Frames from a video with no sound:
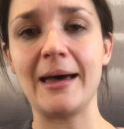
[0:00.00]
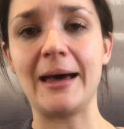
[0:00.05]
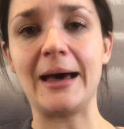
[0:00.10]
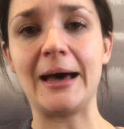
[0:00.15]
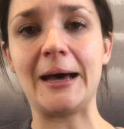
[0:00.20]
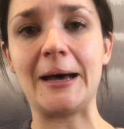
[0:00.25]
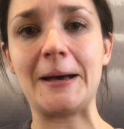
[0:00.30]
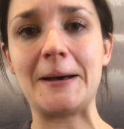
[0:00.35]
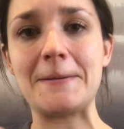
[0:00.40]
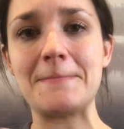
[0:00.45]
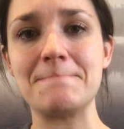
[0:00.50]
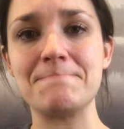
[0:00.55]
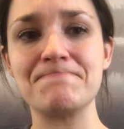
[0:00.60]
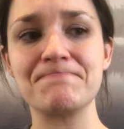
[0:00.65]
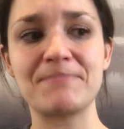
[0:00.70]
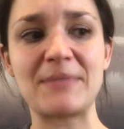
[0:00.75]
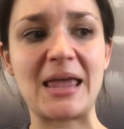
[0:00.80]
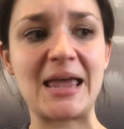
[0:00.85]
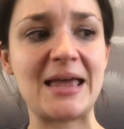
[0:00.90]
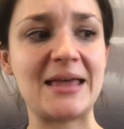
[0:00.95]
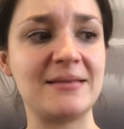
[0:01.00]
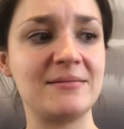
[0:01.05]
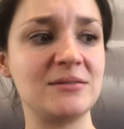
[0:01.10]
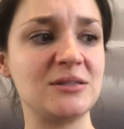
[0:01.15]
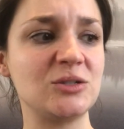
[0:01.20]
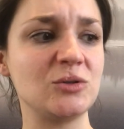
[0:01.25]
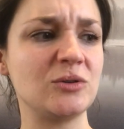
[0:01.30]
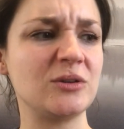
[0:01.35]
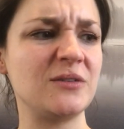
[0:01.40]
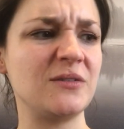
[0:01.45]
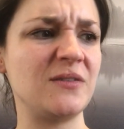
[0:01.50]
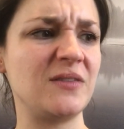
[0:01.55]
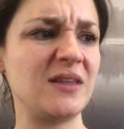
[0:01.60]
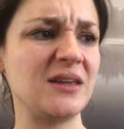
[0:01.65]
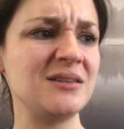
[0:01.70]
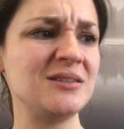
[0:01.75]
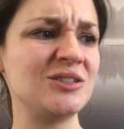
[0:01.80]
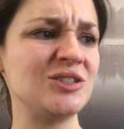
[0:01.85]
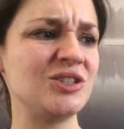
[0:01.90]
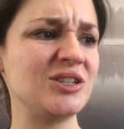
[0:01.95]
and sort of
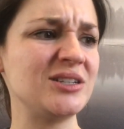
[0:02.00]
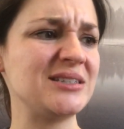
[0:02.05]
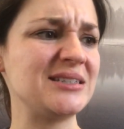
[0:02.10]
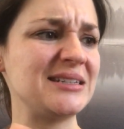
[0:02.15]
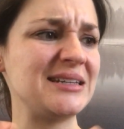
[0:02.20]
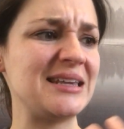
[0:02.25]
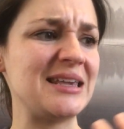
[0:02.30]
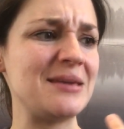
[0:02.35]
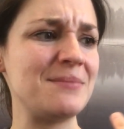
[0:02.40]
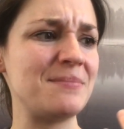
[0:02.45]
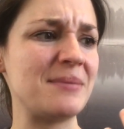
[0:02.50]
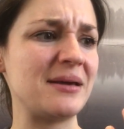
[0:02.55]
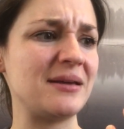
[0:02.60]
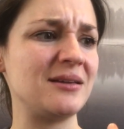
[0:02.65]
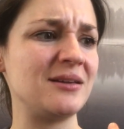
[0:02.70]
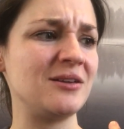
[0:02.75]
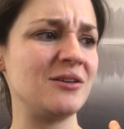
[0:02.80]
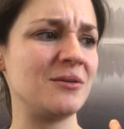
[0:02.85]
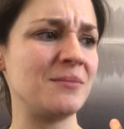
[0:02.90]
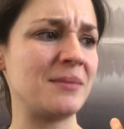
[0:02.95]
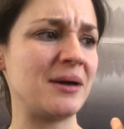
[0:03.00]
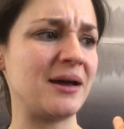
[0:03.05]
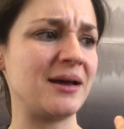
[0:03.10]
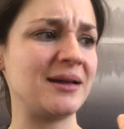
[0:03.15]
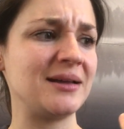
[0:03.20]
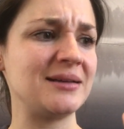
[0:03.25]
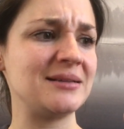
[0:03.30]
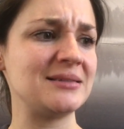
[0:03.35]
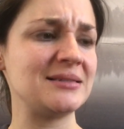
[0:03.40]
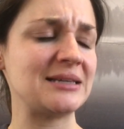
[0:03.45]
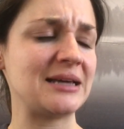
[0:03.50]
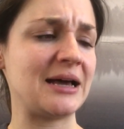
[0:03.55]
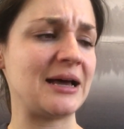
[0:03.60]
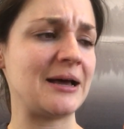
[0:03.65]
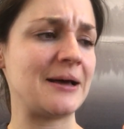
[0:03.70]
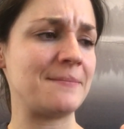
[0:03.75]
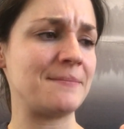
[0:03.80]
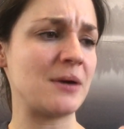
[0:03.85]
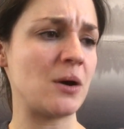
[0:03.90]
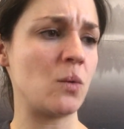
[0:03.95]
things just to keep your mind
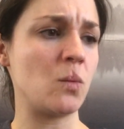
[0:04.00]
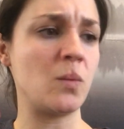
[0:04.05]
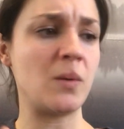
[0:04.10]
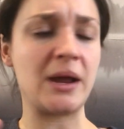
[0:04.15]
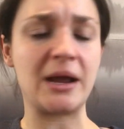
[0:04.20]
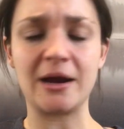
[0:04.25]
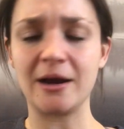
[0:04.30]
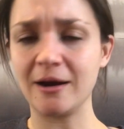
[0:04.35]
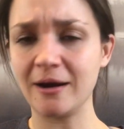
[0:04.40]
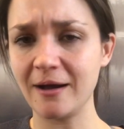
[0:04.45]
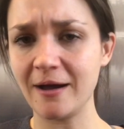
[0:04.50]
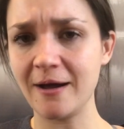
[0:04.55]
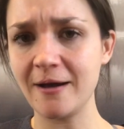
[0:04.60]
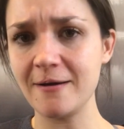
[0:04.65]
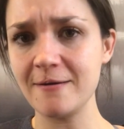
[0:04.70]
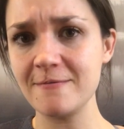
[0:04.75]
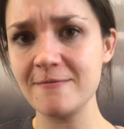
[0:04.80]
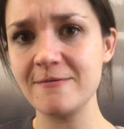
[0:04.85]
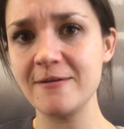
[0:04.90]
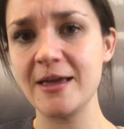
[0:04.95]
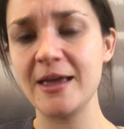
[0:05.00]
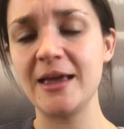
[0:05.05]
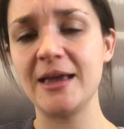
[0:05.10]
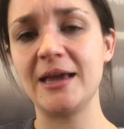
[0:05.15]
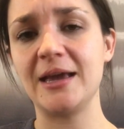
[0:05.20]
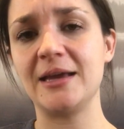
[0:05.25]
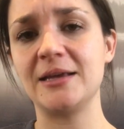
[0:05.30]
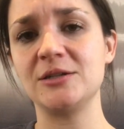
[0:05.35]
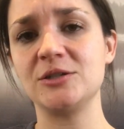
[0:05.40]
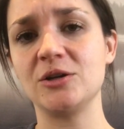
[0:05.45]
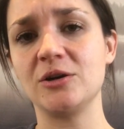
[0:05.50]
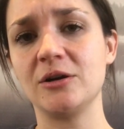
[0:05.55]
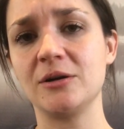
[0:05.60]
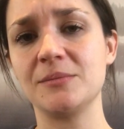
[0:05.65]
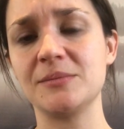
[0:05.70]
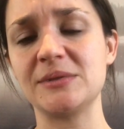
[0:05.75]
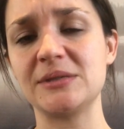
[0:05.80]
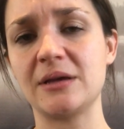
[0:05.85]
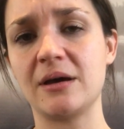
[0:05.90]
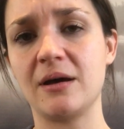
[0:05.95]
aware of in
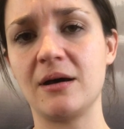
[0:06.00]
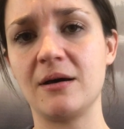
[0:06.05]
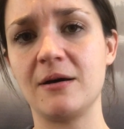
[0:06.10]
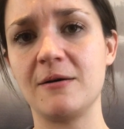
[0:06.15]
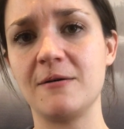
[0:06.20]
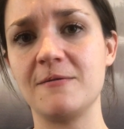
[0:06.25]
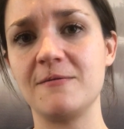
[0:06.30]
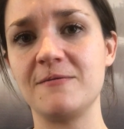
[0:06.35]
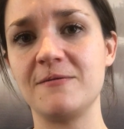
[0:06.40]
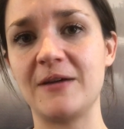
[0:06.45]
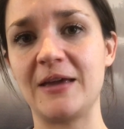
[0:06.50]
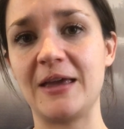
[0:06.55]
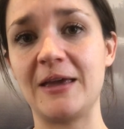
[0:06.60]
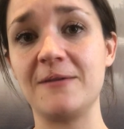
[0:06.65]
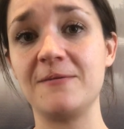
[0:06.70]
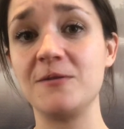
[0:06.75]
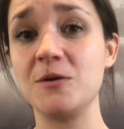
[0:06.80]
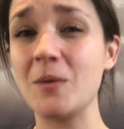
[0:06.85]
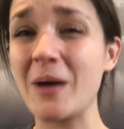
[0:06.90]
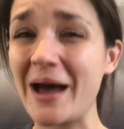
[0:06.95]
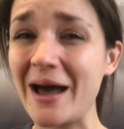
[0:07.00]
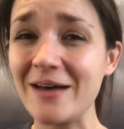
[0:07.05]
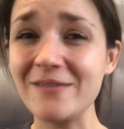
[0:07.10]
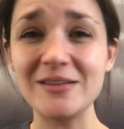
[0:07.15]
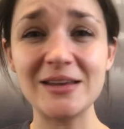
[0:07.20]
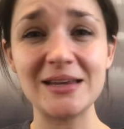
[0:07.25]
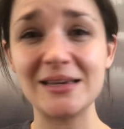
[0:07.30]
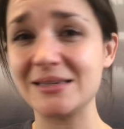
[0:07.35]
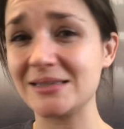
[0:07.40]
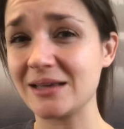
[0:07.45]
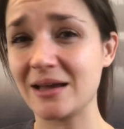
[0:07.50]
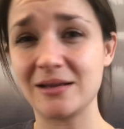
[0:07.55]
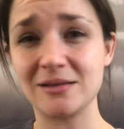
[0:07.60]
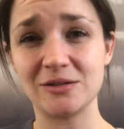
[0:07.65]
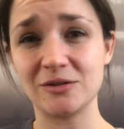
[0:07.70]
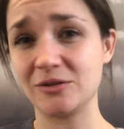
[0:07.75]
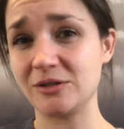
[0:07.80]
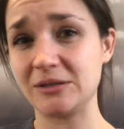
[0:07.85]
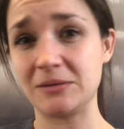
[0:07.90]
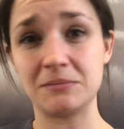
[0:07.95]
terms of if you have any signs
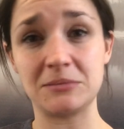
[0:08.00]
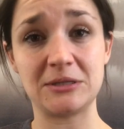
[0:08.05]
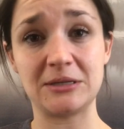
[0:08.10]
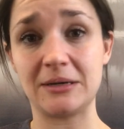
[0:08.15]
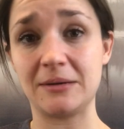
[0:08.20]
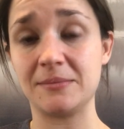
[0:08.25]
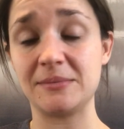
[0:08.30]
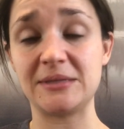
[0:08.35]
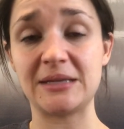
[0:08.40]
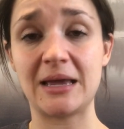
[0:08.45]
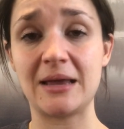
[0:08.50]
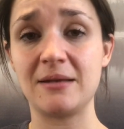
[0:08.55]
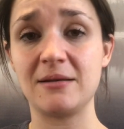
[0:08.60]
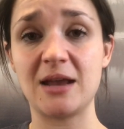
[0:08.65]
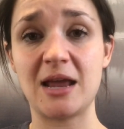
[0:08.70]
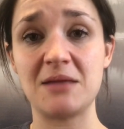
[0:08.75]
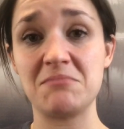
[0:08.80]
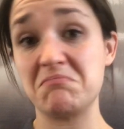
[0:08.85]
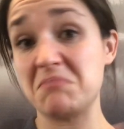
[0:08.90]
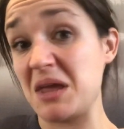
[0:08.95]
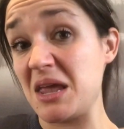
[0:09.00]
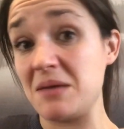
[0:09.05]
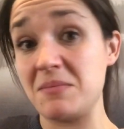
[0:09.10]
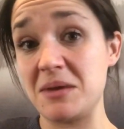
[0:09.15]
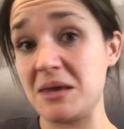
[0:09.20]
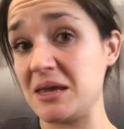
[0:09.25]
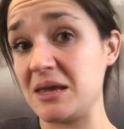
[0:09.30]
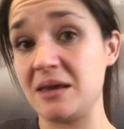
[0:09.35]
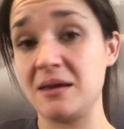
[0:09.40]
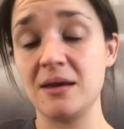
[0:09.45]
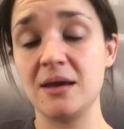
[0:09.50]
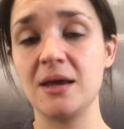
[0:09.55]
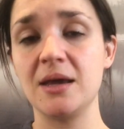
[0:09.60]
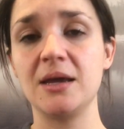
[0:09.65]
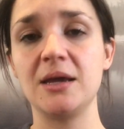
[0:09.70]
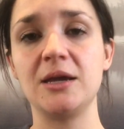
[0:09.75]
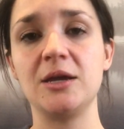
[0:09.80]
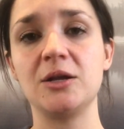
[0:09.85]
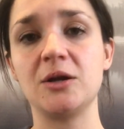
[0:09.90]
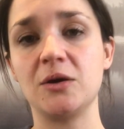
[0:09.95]
or symptoms, and maybe
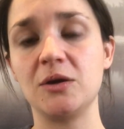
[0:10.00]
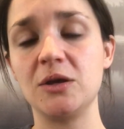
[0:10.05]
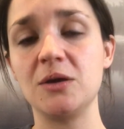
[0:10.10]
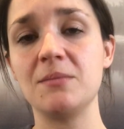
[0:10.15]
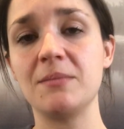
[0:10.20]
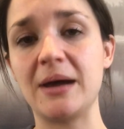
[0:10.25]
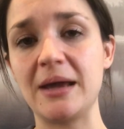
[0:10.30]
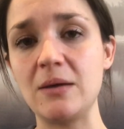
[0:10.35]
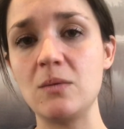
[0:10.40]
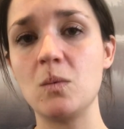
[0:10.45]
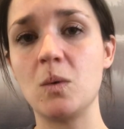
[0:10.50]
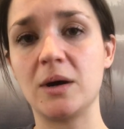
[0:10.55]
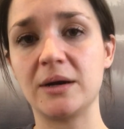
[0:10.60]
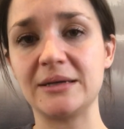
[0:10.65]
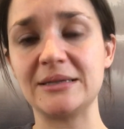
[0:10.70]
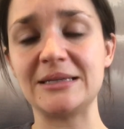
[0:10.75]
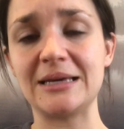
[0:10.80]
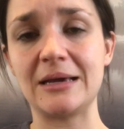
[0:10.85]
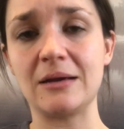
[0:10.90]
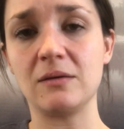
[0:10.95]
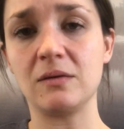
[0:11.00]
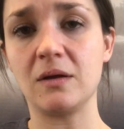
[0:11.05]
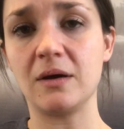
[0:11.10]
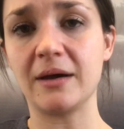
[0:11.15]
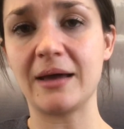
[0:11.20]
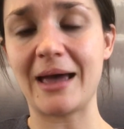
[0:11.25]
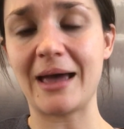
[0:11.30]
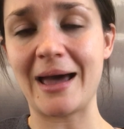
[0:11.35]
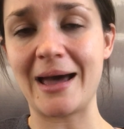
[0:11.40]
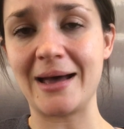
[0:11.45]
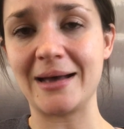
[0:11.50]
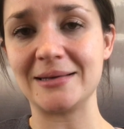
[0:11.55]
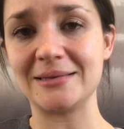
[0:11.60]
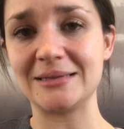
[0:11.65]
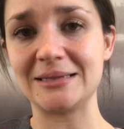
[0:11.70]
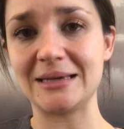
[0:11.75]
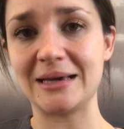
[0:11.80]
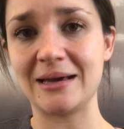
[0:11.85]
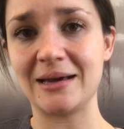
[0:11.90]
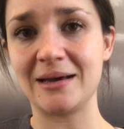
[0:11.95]
you might want to take a look
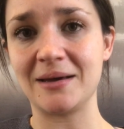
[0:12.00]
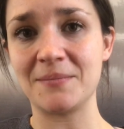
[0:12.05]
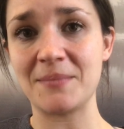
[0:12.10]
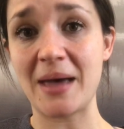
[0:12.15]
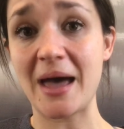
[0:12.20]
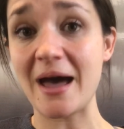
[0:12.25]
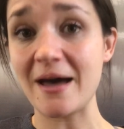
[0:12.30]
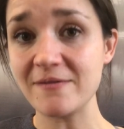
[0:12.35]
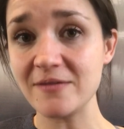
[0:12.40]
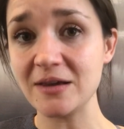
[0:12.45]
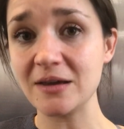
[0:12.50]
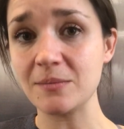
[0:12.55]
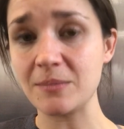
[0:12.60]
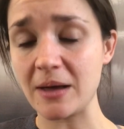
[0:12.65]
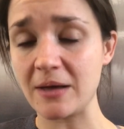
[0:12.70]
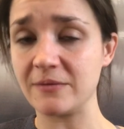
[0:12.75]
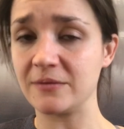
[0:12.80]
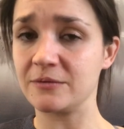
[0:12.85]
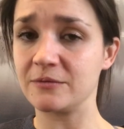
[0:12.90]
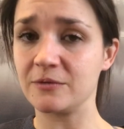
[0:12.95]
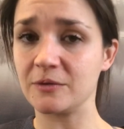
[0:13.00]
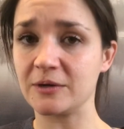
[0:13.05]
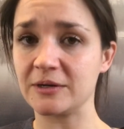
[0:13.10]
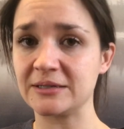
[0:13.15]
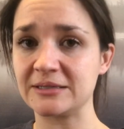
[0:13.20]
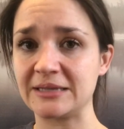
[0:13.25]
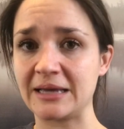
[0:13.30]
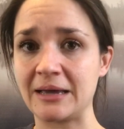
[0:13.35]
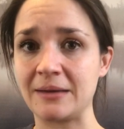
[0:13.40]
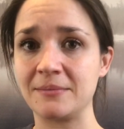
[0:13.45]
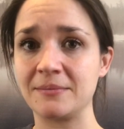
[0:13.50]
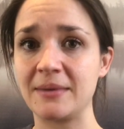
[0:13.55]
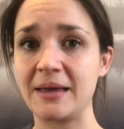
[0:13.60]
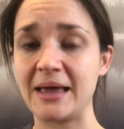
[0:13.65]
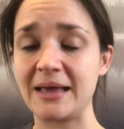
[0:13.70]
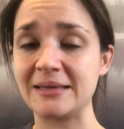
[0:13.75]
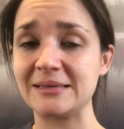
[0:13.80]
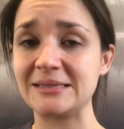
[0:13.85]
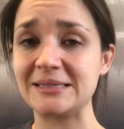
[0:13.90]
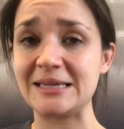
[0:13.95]
at having a pelvic floor exam
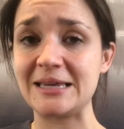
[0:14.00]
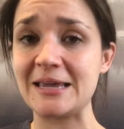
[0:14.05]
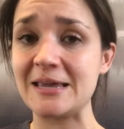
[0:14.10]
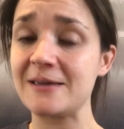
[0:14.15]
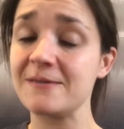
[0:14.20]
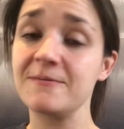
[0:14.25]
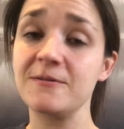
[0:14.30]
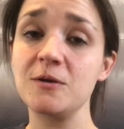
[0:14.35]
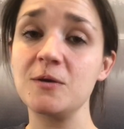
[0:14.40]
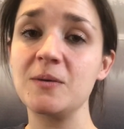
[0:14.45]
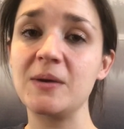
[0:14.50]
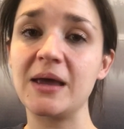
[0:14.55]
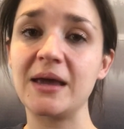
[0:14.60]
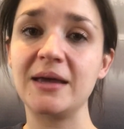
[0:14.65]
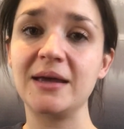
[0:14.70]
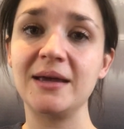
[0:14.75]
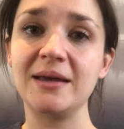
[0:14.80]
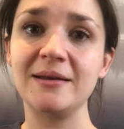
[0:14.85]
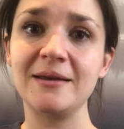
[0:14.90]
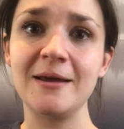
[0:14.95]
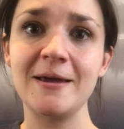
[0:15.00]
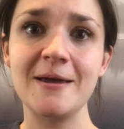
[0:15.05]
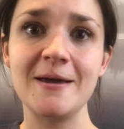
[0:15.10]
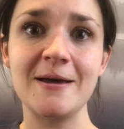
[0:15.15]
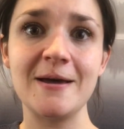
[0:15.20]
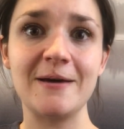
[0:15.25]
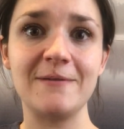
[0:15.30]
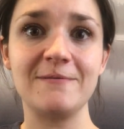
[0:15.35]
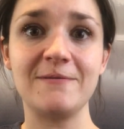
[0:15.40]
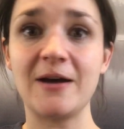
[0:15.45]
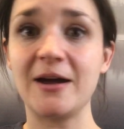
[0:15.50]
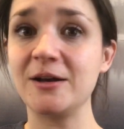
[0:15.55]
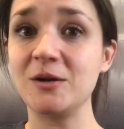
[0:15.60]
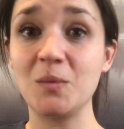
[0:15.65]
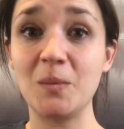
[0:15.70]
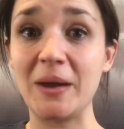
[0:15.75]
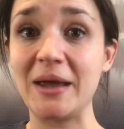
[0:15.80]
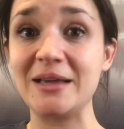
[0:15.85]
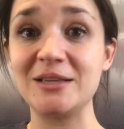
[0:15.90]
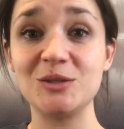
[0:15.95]
and seeing if you can find a
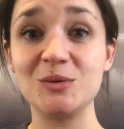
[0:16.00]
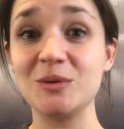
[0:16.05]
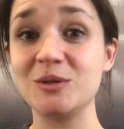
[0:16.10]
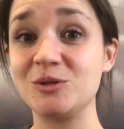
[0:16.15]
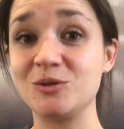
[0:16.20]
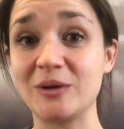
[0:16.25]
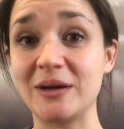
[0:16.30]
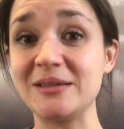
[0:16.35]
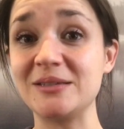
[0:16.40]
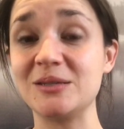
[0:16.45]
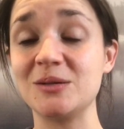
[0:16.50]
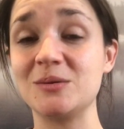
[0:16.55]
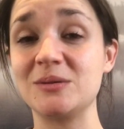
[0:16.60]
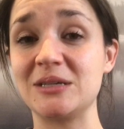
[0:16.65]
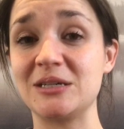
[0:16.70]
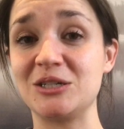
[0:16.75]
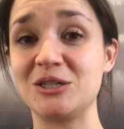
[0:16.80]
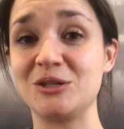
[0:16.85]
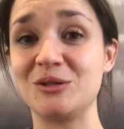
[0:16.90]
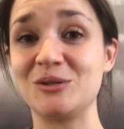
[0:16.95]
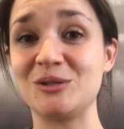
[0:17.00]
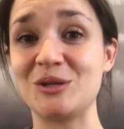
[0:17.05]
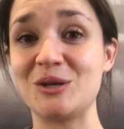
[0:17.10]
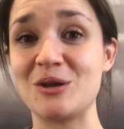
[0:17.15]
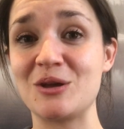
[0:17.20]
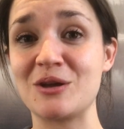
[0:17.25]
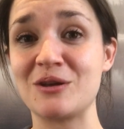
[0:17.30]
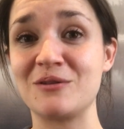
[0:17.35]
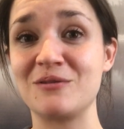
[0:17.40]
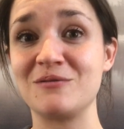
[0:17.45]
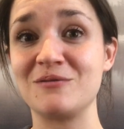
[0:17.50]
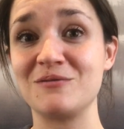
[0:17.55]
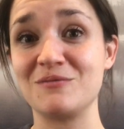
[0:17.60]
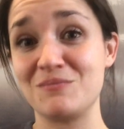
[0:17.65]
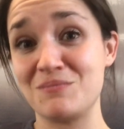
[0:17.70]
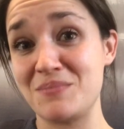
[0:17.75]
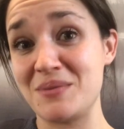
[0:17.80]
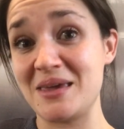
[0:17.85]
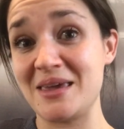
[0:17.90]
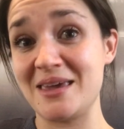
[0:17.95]
way to address those issues so you can
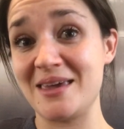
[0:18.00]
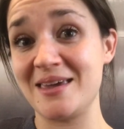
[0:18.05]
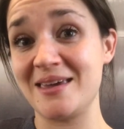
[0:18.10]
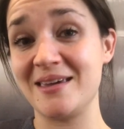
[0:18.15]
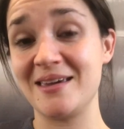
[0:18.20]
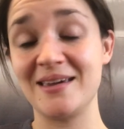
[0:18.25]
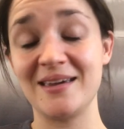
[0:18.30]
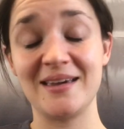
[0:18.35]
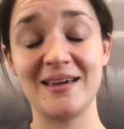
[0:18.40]
be